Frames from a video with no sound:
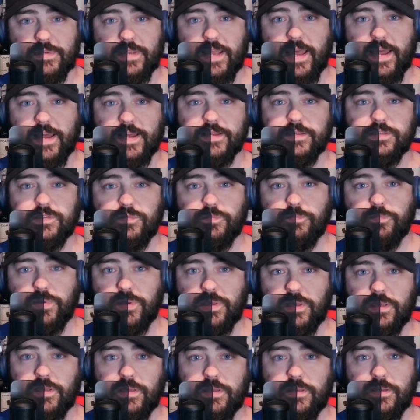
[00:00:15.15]
has
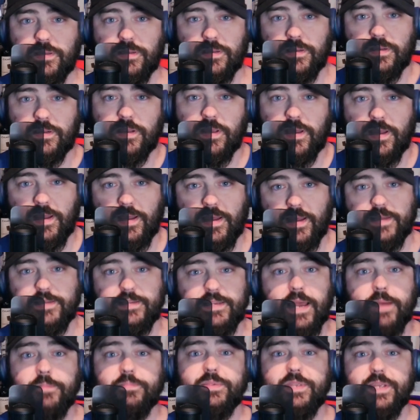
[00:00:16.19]
been
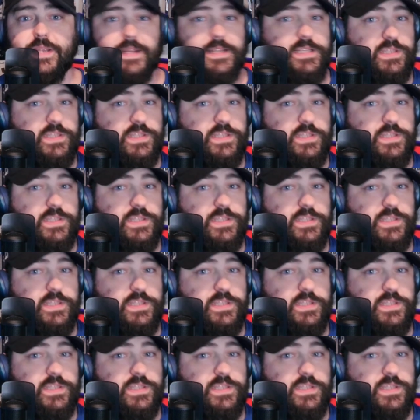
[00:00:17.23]
attempted.